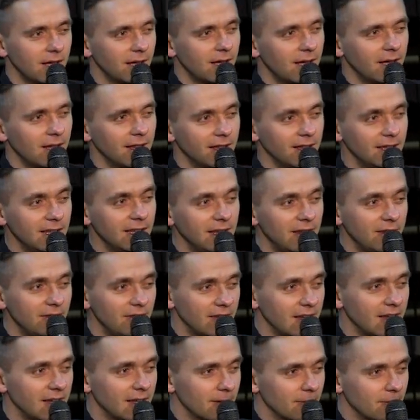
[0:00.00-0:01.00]

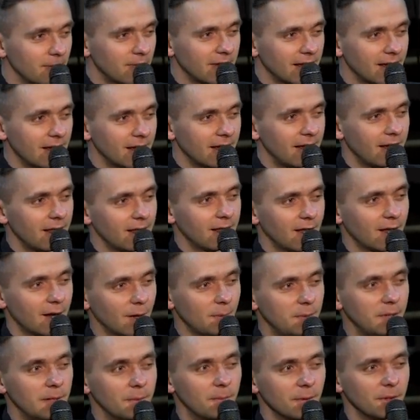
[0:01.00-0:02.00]
leaving. A lot
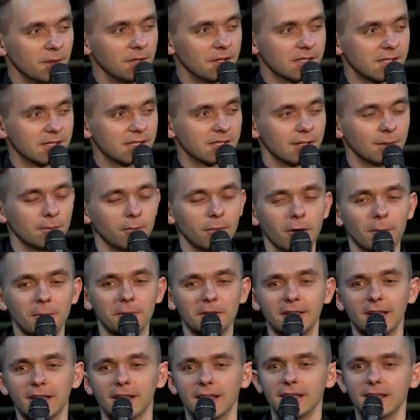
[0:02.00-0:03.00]
of people, this is the
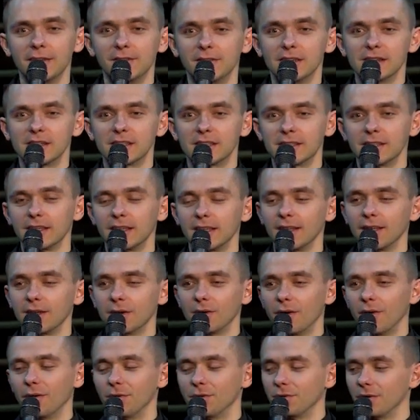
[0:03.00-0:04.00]
moment they leave their city,
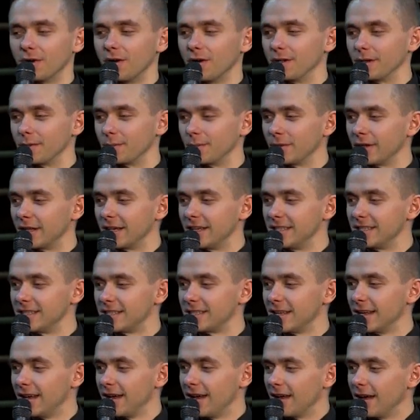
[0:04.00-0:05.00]
go to other
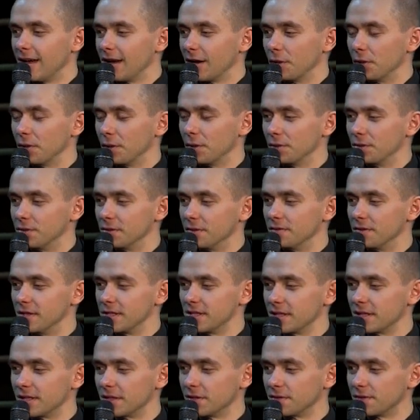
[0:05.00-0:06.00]
place, go to
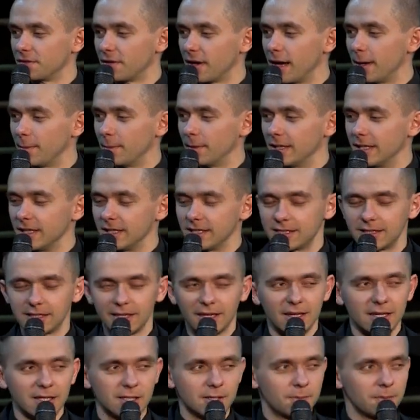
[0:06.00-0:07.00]
visit their families,
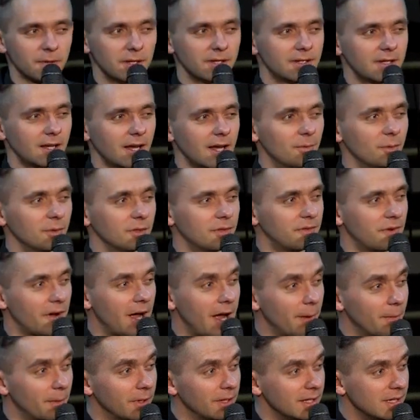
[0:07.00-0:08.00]
spend time with
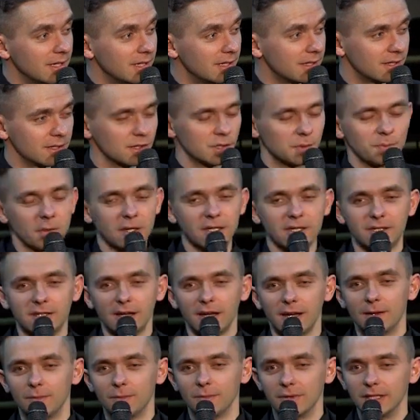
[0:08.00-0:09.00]
families, spend
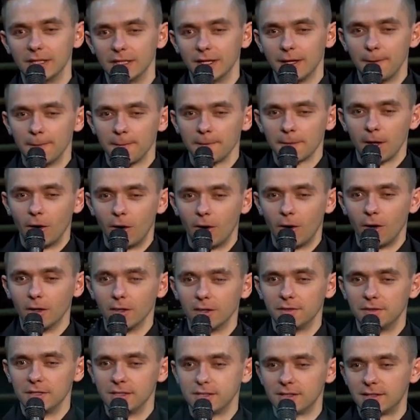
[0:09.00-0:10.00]
time with all
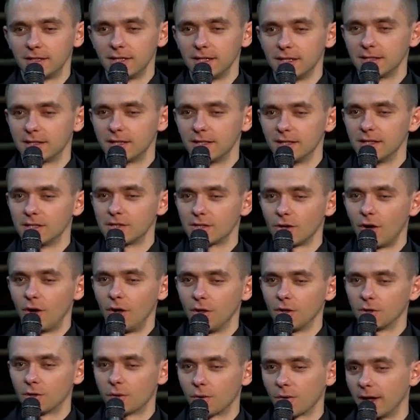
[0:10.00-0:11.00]
of these things, and it's
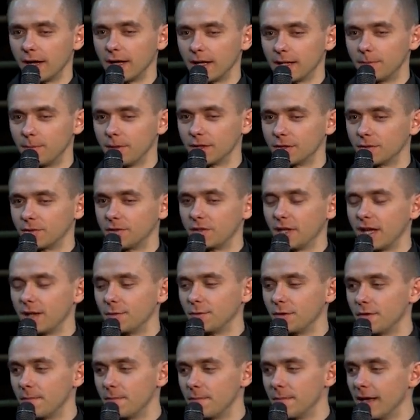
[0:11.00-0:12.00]
all great. But today
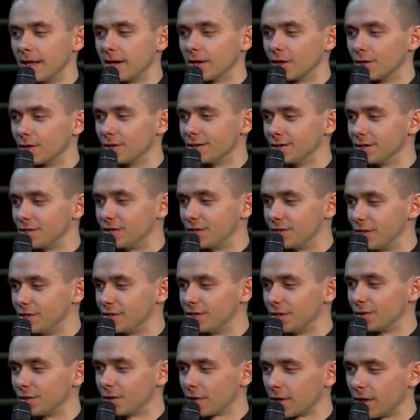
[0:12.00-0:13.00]
you made a good
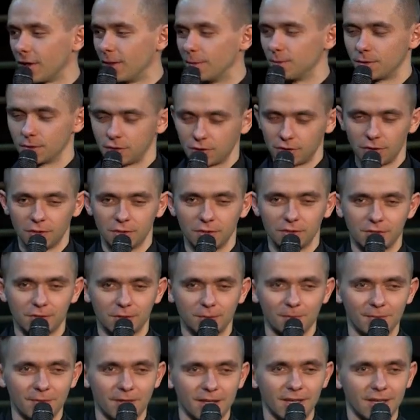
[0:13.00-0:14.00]
decision to come to church.
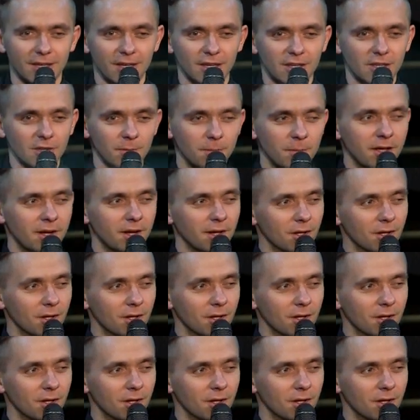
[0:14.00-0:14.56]
You made a